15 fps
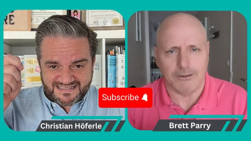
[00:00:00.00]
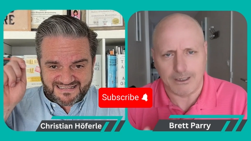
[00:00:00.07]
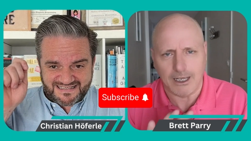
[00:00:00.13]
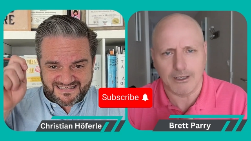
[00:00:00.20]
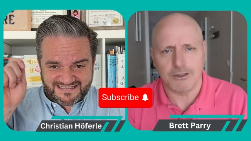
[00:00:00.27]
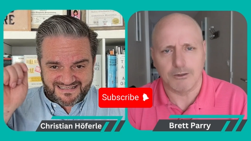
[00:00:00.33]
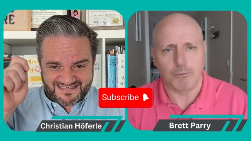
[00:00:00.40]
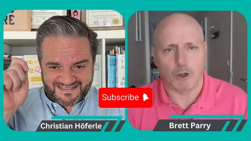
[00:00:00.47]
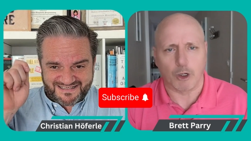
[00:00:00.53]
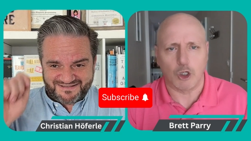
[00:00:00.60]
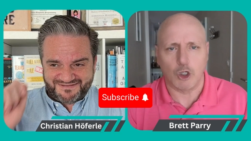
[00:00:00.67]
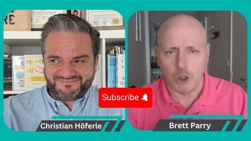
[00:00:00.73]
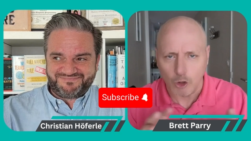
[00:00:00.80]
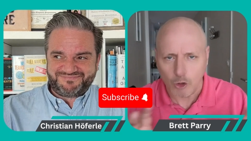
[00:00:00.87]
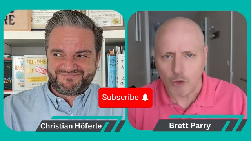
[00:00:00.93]
Speaker 1: it doesn't
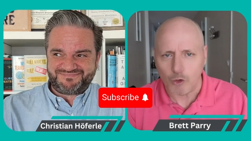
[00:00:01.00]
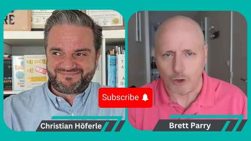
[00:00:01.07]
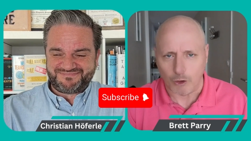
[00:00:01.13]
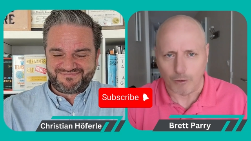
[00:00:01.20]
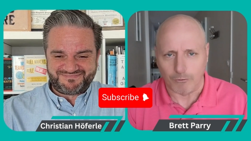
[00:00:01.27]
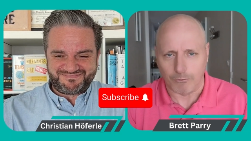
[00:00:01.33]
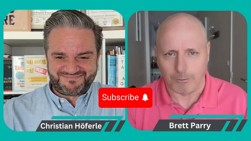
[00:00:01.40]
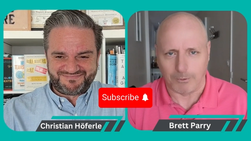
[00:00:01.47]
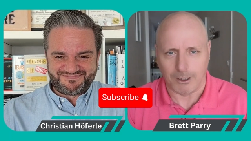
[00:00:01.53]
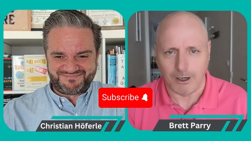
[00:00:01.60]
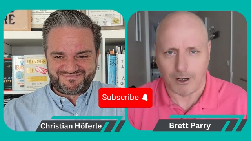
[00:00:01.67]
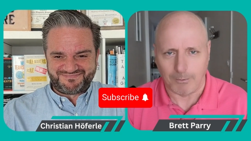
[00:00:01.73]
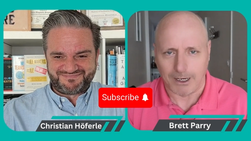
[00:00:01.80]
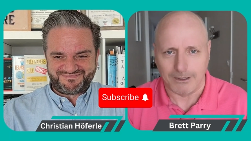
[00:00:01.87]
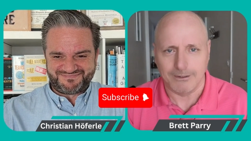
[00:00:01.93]
preclude you from
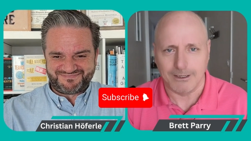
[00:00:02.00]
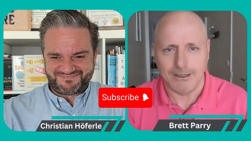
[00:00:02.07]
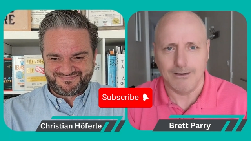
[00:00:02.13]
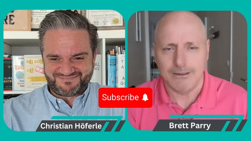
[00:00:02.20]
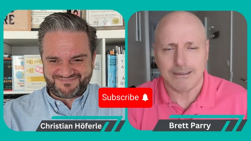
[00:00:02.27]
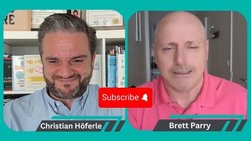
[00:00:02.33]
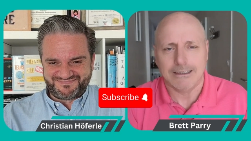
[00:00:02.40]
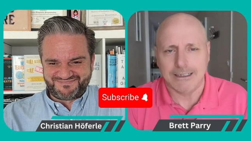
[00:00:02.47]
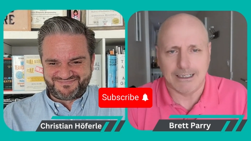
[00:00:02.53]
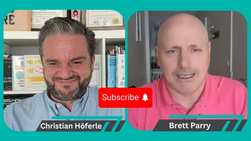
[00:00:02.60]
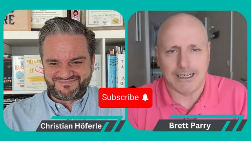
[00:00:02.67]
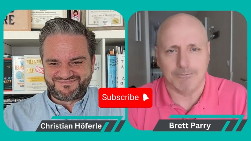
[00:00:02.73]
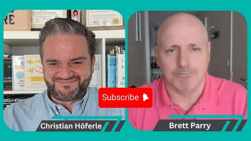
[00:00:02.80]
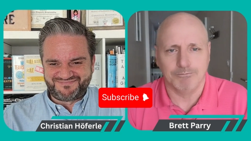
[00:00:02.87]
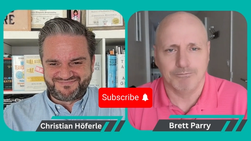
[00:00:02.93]
commenting,
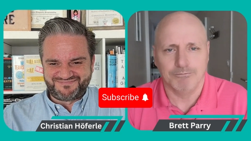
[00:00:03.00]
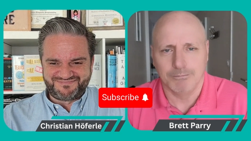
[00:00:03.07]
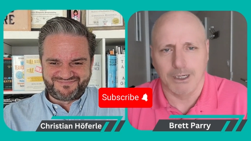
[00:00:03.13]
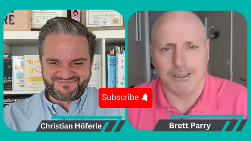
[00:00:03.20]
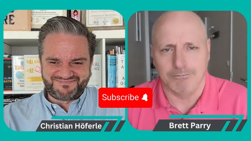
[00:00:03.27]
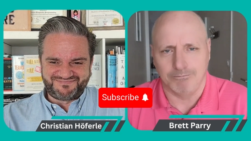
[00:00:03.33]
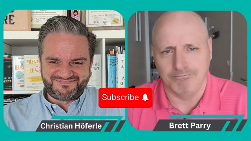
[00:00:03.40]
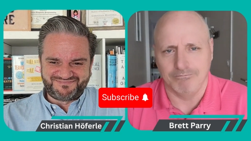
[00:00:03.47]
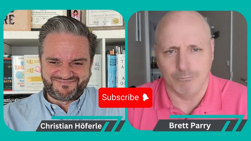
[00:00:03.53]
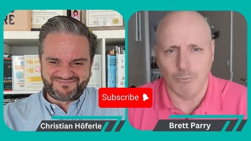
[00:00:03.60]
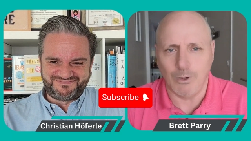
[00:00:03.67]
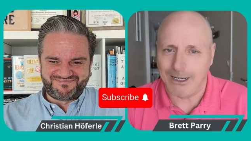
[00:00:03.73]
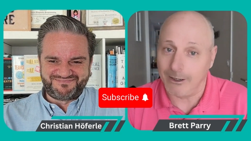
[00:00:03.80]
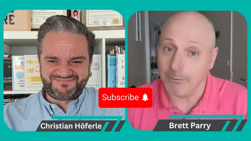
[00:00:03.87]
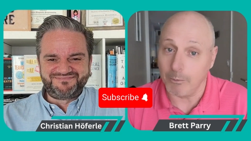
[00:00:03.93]
um, but
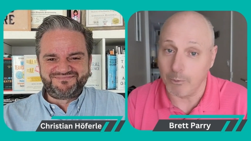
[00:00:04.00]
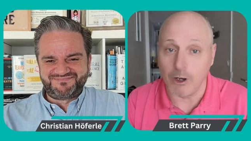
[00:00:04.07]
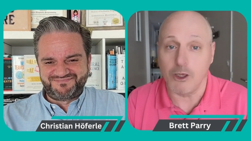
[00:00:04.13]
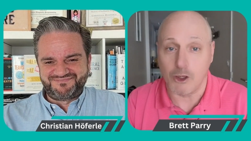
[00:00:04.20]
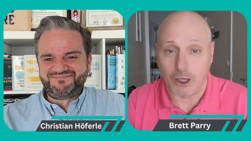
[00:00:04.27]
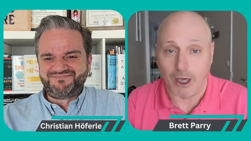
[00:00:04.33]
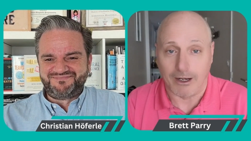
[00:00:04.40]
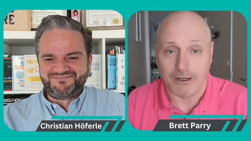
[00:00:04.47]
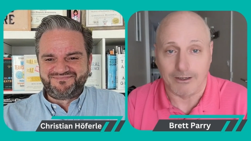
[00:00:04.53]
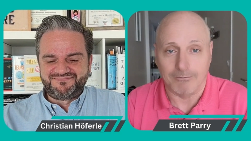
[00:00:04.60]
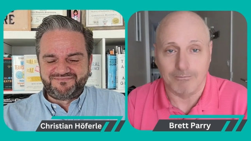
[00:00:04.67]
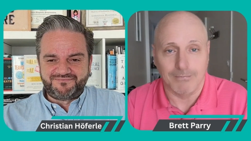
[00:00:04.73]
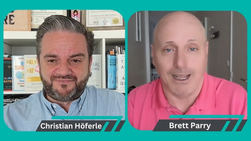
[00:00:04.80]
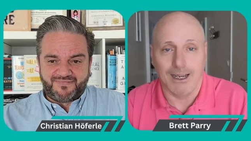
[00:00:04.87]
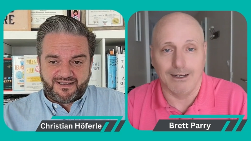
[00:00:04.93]
we'd appreciate
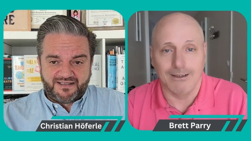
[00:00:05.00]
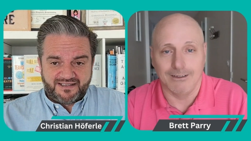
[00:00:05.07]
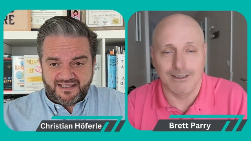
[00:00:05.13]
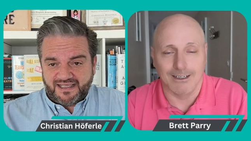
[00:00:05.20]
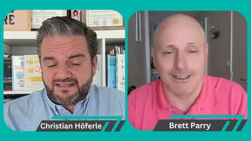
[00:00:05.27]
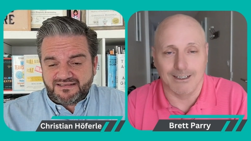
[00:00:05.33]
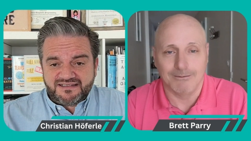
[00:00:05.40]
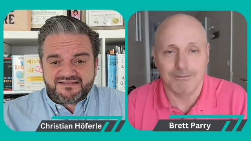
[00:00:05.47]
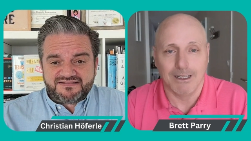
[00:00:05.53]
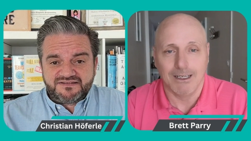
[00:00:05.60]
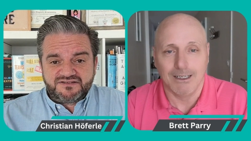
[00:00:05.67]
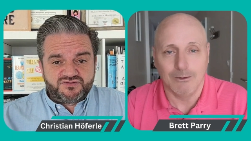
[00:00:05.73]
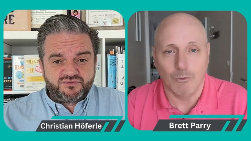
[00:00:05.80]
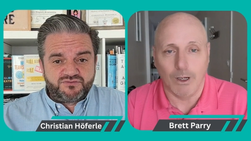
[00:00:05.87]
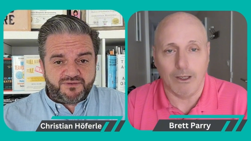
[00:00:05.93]
it.
Speaker 2: And, uh,
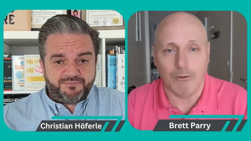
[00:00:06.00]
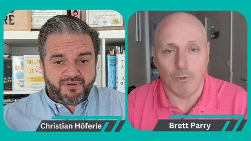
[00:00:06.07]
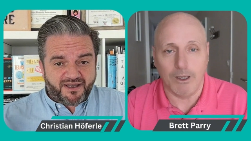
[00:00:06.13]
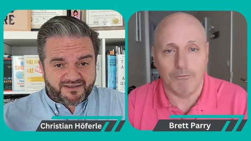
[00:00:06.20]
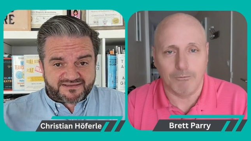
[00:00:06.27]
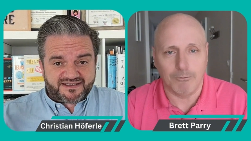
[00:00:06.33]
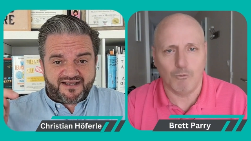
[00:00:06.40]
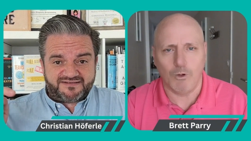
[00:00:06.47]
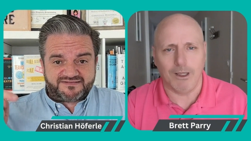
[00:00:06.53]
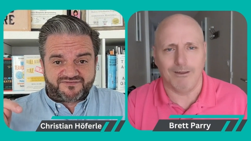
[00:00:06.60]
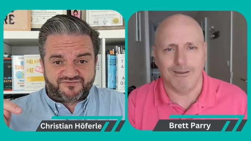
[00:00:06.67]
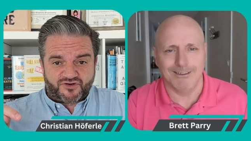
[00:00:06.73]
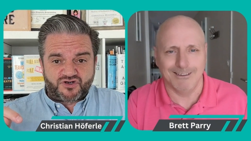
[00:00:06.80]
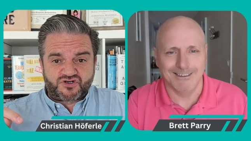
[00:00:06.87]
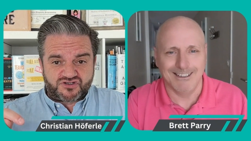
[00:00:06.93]
listen to the we, podcast we,
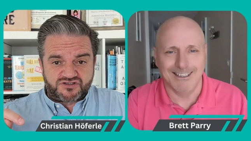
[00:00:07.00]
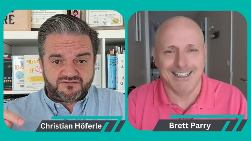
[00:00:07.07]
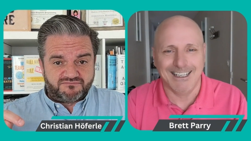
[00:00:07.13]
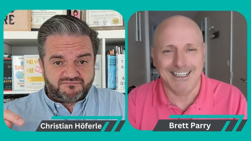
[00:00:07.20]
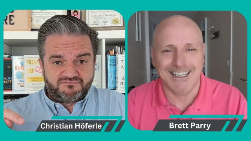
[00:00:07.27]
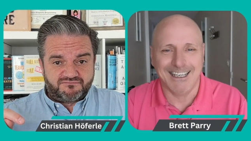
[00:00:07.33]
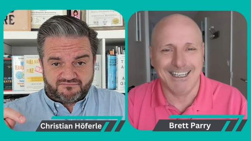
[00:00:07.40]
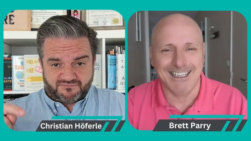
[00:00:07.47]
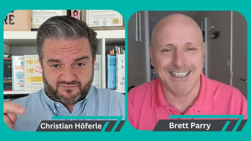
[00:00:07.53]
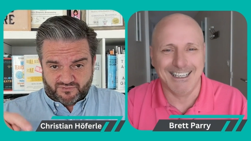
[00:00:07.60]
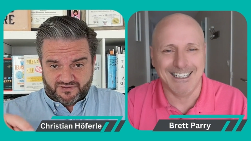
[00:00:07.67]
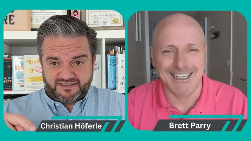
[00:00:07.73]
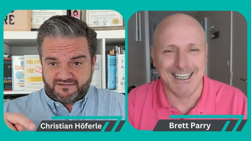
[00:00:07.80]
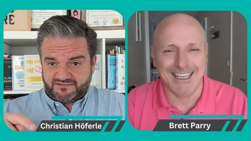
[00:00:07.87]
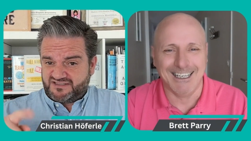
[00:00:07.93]
we, version,
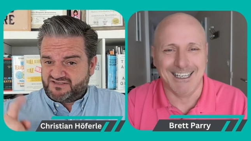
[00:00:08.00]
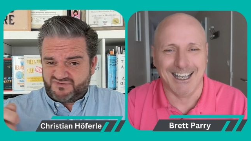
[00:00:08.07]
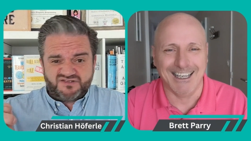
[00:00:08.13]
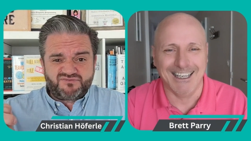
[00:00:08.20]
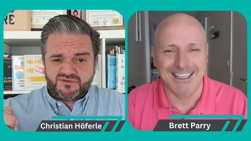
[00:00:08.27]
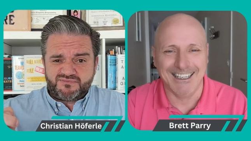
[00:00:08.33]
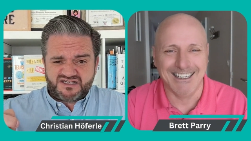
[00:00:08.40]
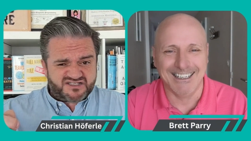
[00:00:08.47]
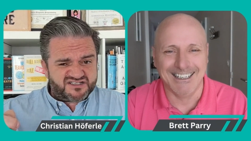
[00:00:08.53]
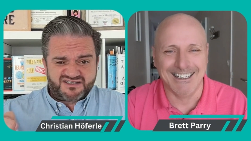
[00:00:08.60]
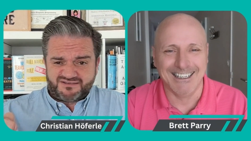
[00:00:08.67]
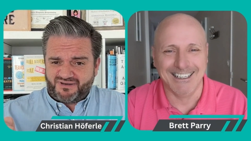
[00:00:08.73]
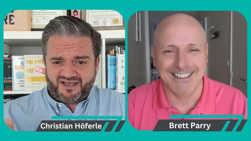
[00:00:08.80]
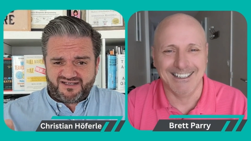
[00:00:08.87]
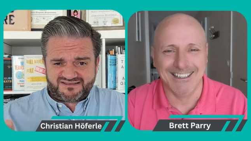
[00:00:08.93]
right? Did, did we mention
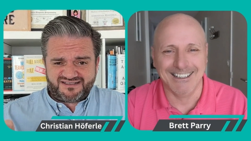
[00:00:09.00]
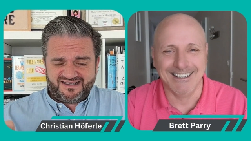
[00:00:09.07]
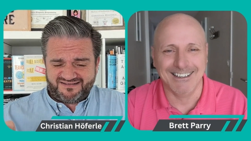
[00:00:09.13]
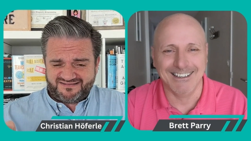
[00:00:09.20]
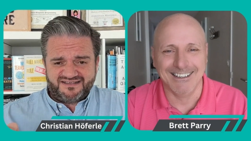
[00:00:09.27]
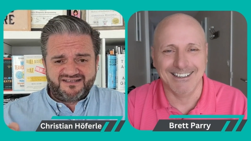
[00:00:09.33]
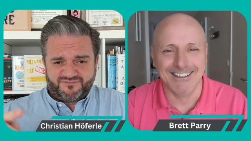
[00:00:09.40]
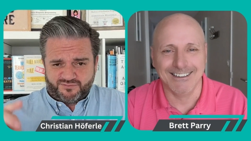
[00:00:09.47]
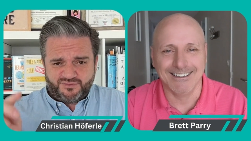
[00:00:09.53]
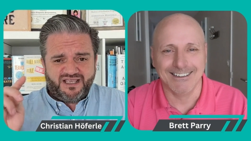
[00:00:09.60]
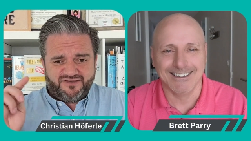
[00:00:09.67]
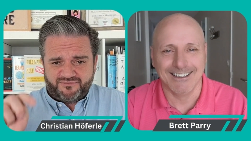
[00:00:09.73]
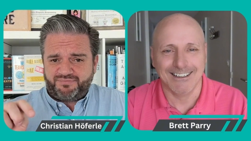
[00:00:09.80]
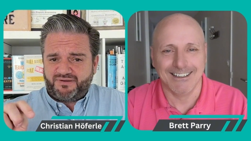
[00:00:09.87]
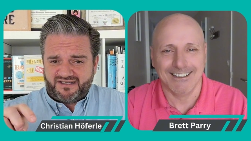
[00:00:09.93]
the podcast? We
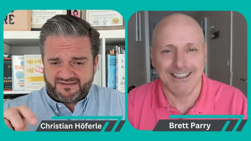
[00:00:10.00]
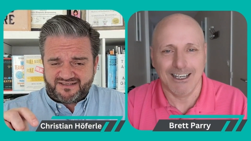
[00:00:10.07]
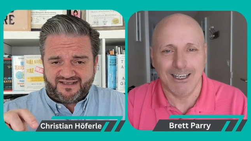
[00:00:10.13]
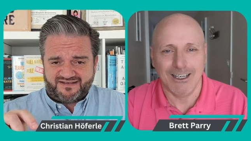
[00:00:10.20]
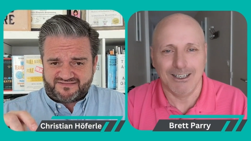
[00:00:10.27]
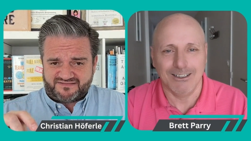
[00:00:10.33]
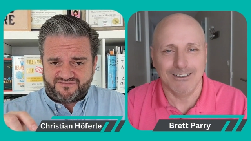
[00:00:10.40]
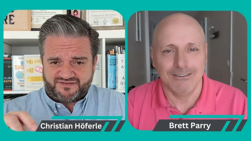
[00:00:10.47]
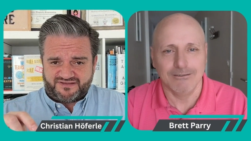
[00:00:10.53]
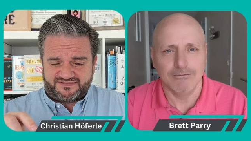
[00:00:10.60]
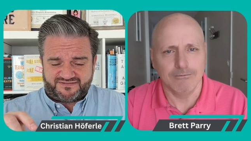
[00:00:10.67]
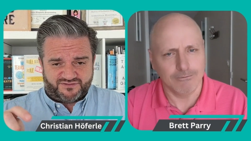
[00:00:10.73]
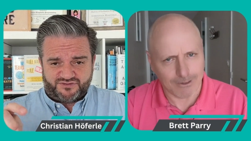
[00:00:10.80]
have a podcast of this, so